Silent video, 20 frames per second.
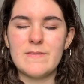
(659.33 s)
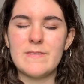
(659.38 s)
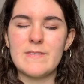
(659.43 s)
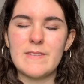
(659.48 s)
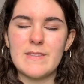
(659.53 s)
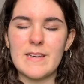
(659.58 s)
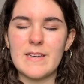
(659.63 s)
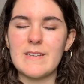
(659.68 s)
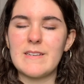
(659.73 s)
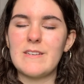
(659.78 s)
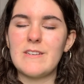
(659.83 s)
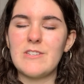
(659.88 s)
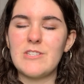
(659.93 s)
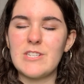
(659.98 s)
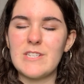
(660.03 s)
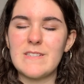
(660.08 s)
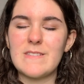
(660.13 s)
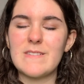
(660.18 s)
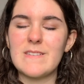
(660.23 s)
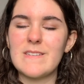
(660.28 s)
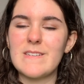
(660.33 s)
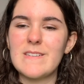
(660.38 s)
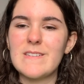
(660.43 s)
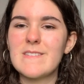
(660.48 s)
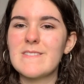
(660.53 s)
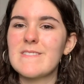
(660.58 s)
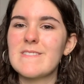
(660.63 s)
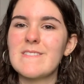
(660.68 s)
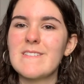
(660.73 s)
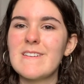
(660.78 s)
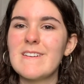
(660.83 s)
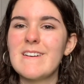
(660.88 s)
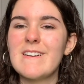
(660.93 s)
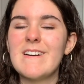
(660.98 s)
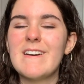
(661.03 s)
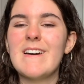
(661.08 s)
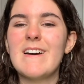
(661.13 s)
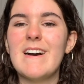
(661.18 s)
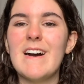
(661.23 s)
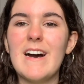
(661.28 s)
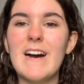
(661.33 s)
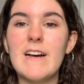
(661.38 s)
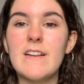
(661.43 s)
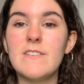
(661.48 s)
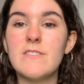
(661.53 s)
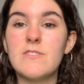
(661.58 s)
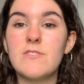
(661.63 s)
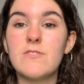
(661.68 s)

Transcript: Thank you, Jesus. And